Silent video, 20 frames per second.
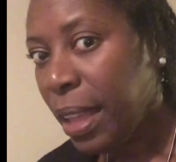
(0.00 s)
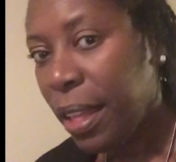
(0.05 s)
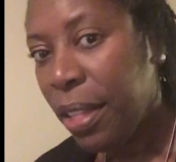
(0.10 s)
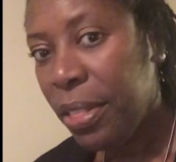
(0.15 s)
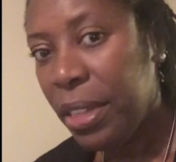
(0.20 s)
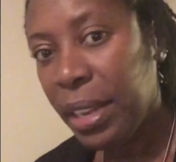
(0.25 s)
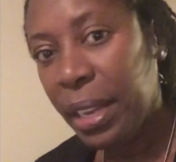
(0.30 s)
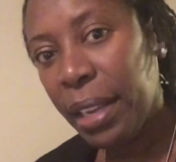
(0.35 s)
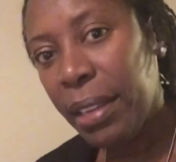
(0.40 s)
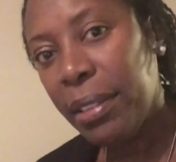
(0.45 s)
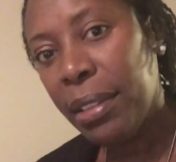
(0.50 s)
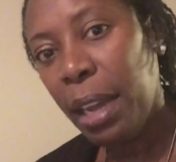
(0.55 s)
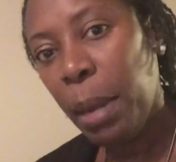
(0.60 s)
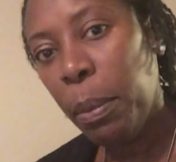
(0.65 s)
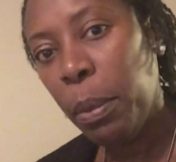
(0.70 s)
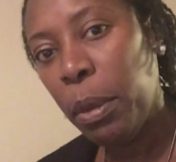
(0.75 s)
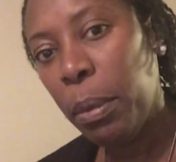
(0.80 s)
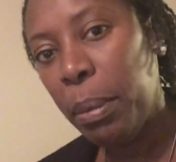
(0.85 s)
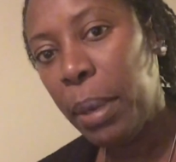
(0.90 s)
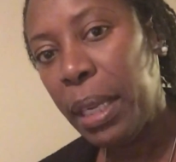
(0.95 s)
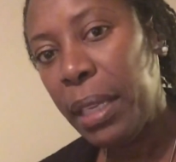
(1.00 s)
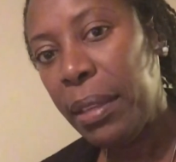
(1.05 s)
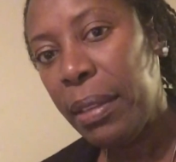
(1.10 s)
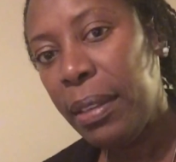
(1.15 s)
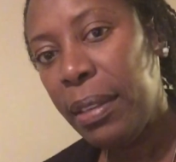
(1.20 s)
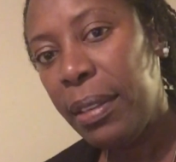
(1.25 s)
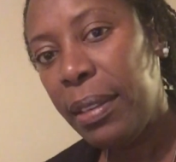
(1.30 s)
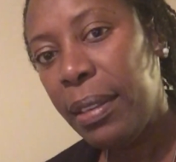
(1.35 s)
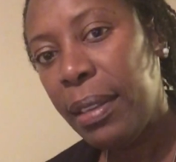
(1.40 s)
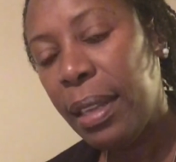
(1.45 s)
the next couple of
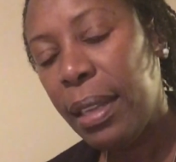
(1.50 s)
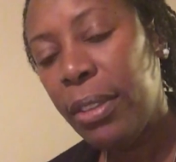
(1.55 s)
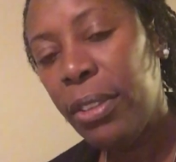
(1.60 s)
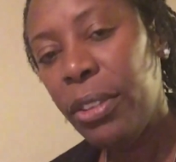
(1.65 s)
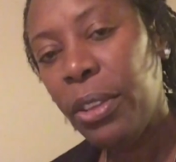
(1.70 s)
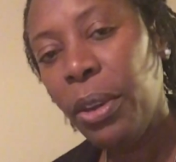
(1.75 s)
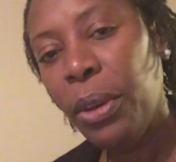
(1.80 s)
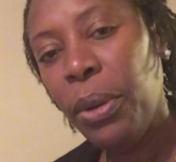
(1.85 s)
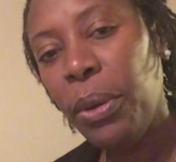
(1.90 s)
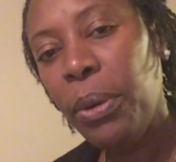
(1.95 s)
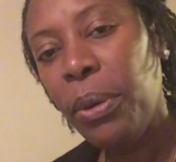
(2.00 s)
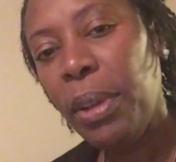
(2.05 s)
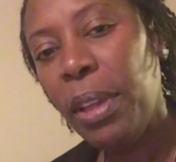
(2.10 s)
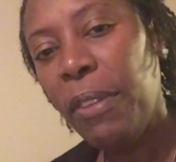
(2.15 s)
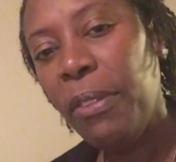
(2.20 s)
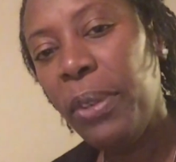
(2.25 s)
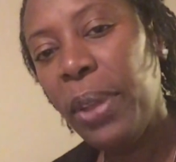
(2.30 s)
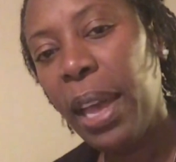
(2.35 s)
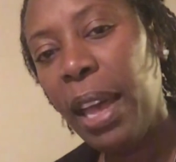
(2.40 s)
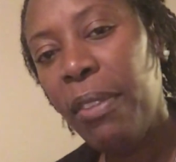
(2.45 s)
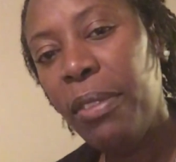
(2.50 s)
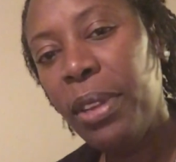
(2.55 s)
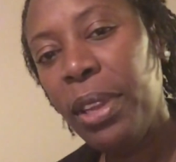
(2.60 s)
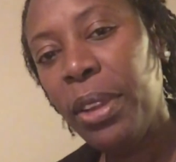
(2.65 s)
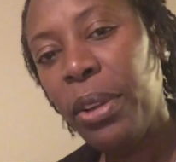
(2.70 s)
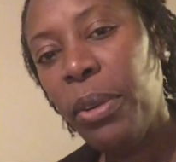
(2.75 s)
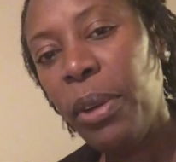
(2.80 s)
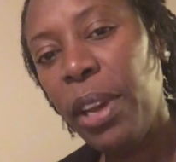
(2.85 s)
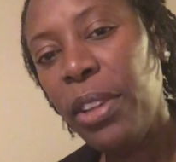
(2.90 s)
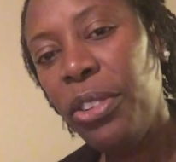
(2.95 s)
months. So if you have any
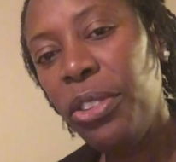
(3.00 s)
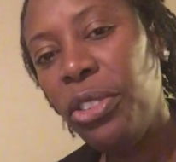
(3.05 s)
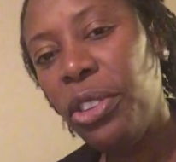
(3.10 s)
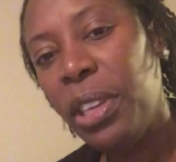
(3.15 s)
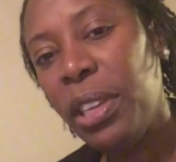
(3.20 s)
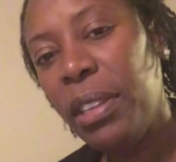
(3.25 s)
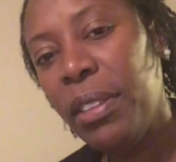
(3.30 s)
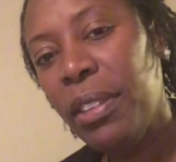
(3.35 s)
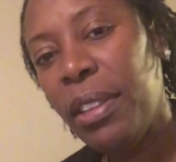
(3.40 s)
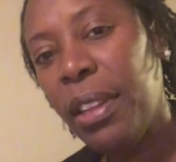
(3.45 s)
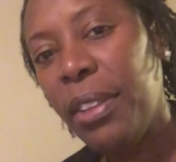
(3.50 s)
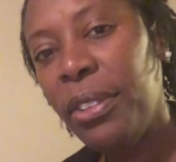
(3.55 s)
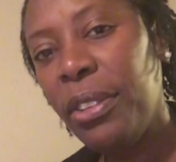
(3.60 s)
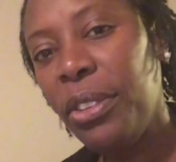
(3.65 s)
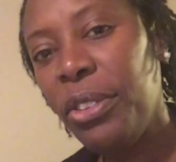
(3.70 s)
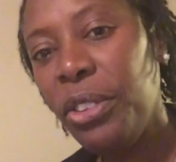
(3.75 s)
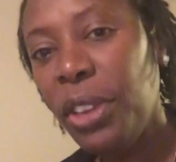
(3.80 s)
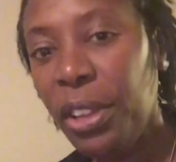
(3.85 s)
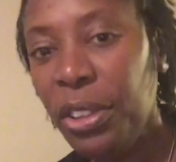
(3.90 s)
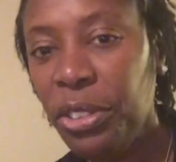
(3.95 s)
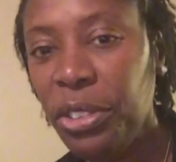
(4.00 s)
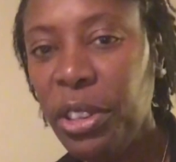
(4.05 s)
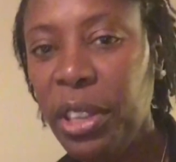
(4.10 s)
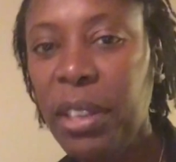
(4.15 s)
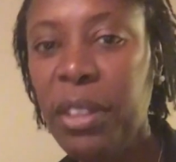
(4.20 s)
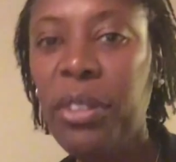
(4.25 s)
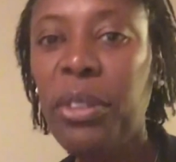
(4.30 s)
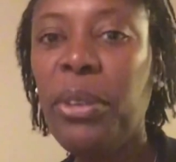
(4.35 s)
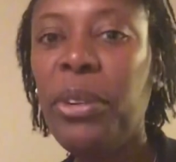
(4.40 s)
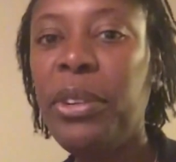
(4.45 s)
questions,
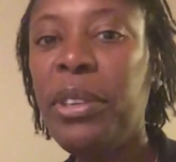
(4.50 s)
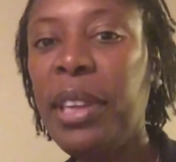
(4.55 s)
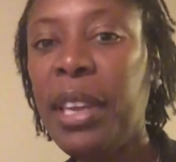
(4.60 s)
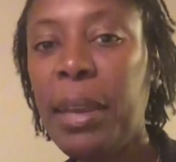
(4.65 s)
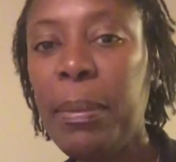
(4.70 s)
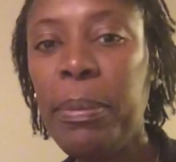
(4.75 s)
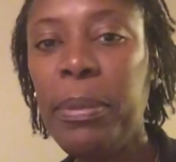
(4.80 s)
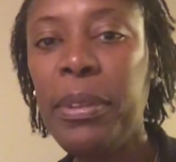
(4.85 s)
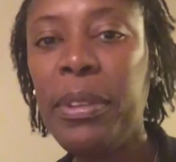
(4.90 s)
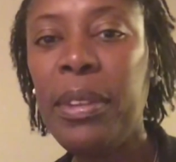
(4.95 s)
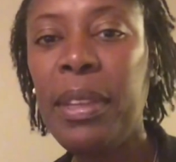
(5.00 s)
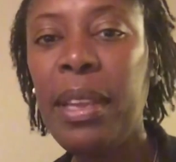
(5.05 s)
suggestions, or tips,